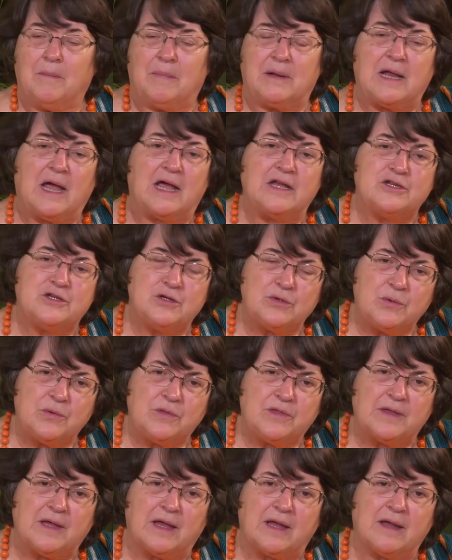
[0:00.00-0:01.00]
But I do
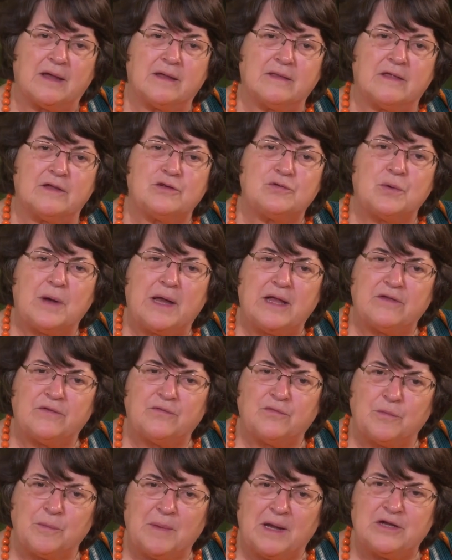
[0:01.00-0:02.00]
think the
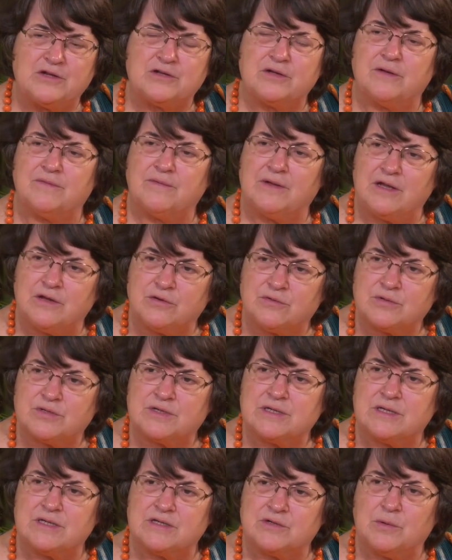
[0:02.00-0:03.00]
transformation of
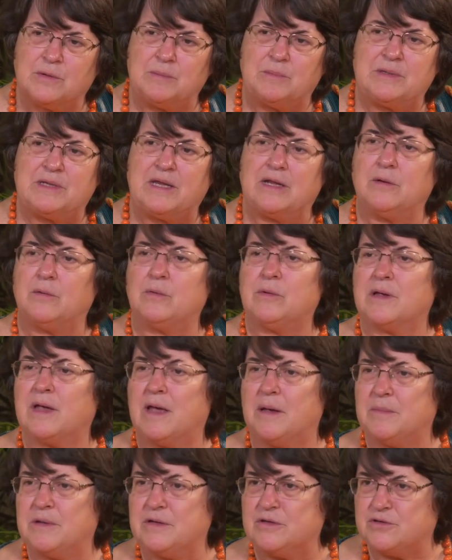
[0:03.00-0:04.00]
interest in sweet potato will
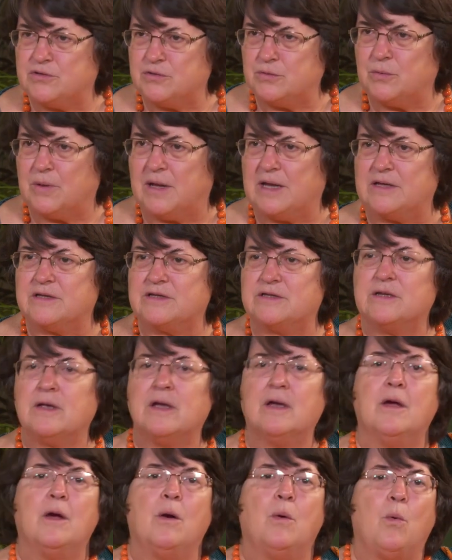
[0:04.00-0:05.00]
come in two ways.
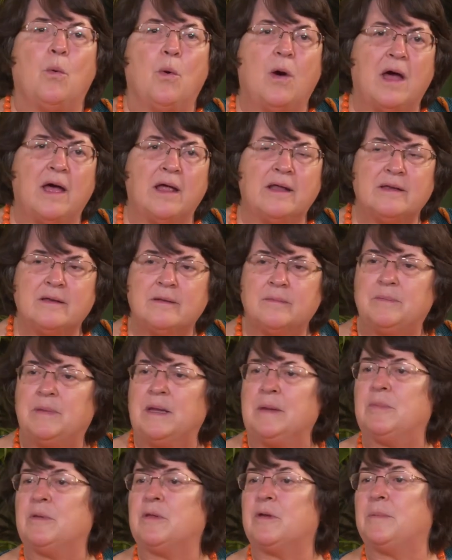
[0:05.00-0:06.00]
One,
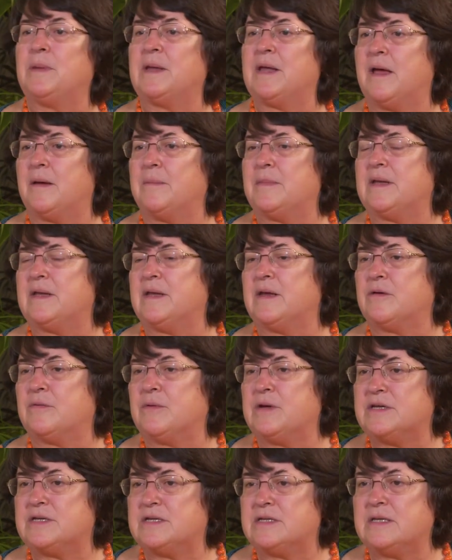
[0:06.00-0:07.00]
people are becoming
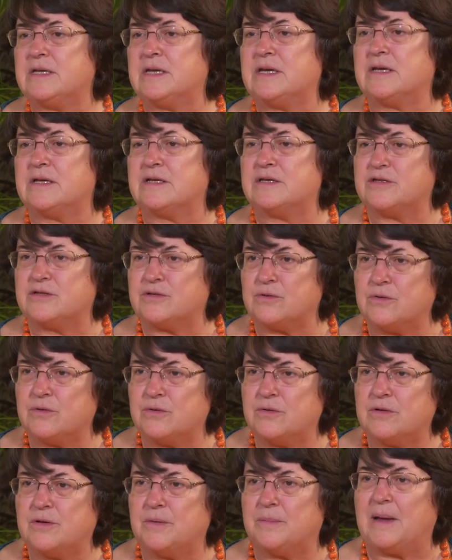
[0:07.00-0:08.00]
increasingly
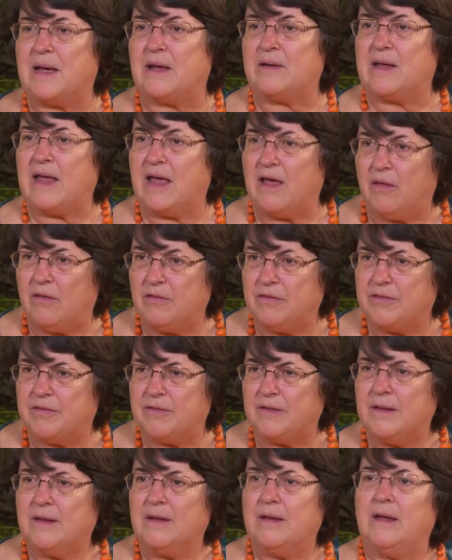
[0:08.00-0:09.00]
concerned about
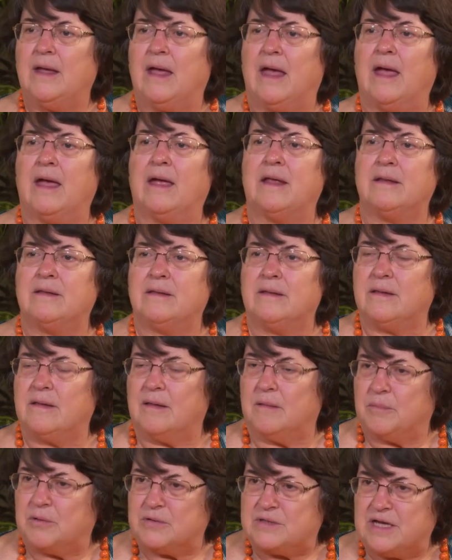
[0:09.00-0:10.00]
health and
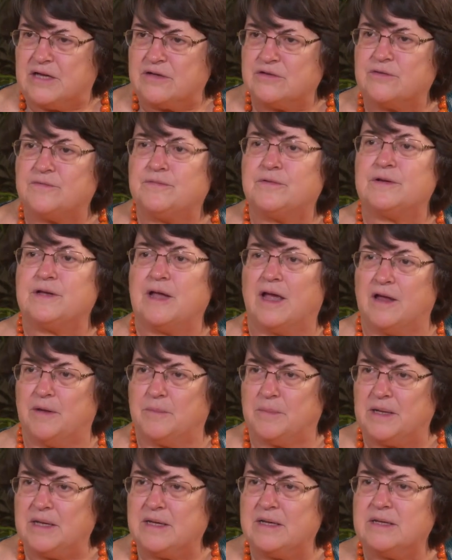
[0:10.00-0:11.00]
the potential for
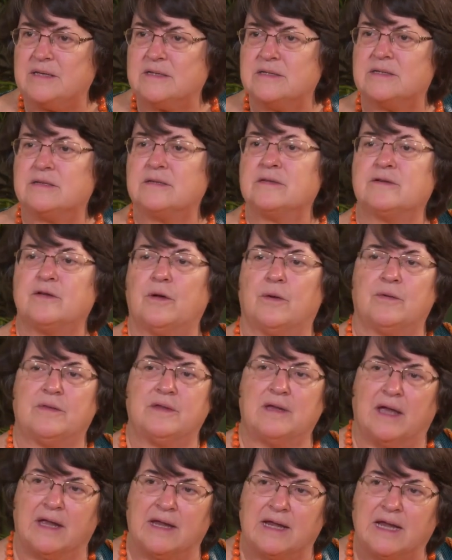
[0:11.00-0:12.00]
diabetes. So
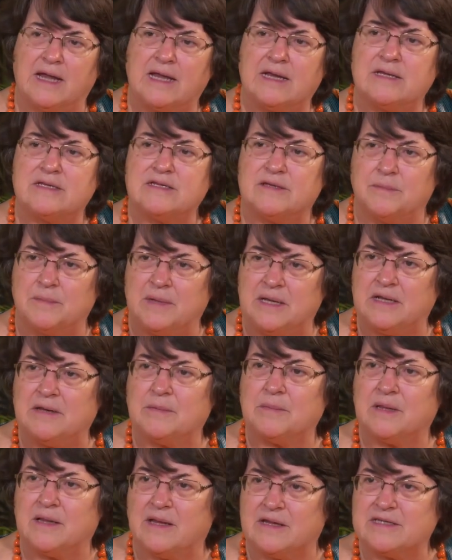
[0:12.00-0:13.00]
again, it's a
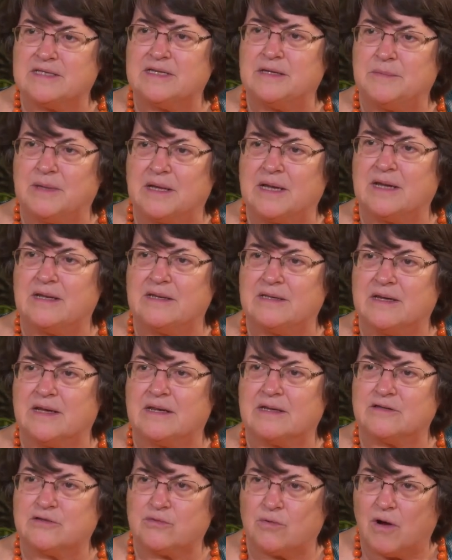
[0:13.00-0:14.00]
medium glycemic
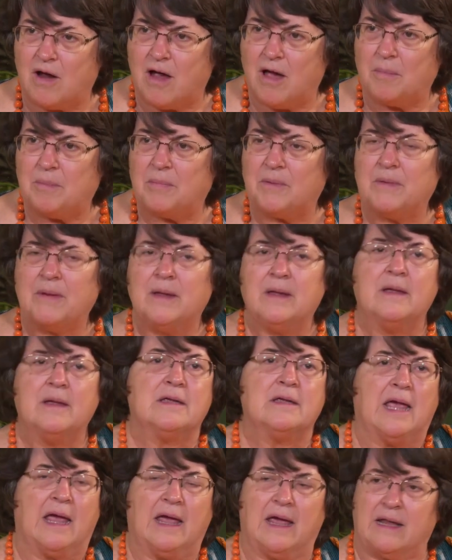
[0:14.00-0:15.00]
index crop,
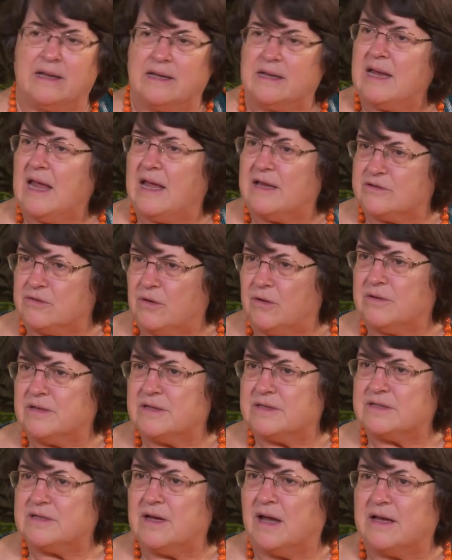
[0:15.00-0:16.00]
and it has all
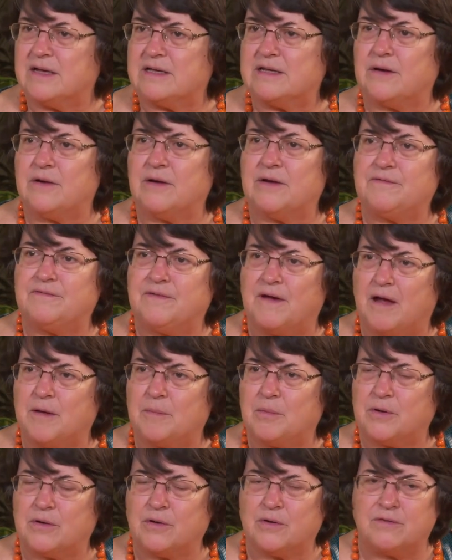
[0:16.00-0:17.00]
this dietary
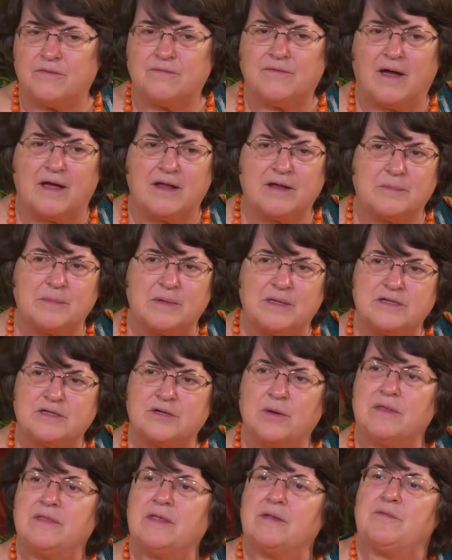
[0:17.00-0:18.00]
fiber and good vitamins.
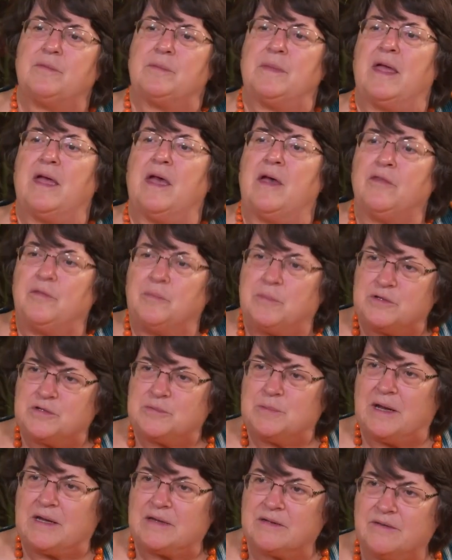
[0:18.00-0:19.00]
So I think from the health
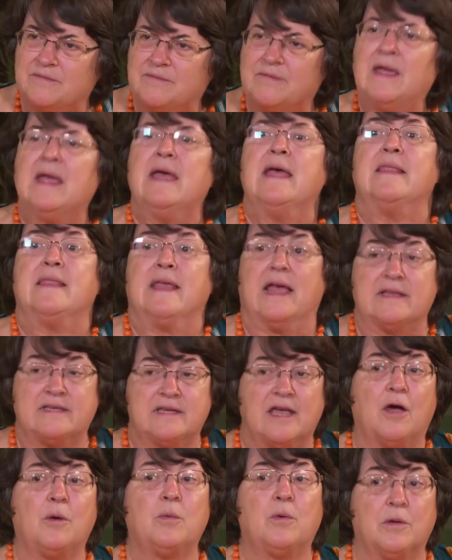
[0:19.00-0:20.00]
perspective, that's
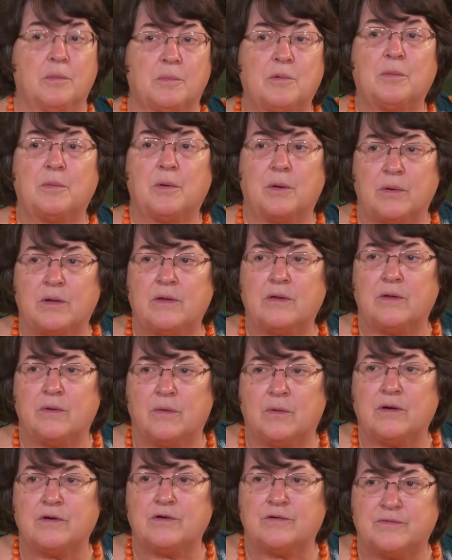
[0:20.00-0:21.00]
how we're promoting the
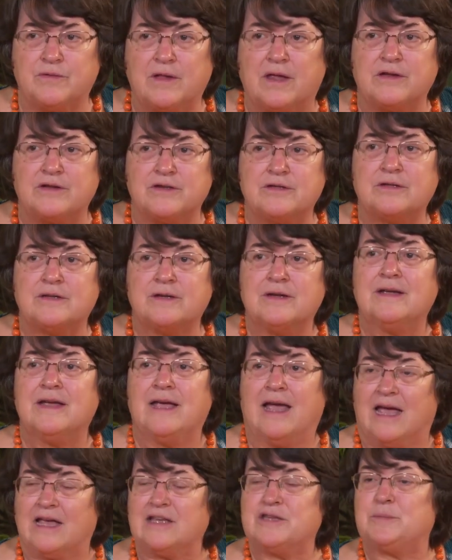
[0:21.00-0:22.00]
orange fleshed,
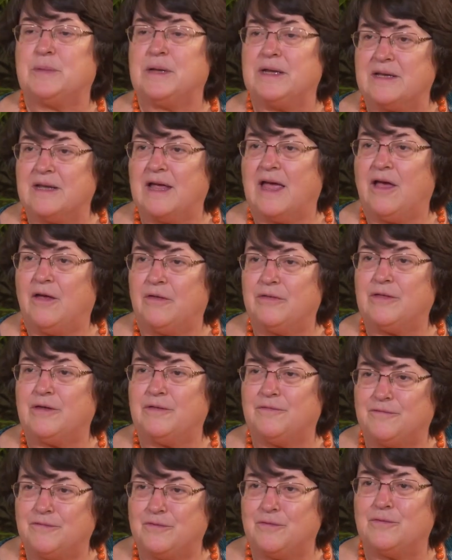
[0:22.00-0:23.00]
as being a
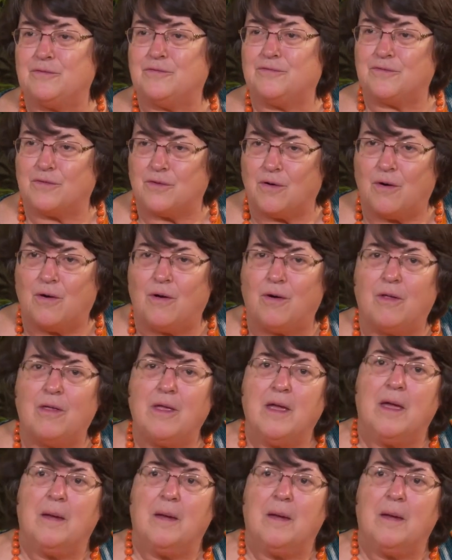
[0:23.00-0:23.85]
healthy food for all.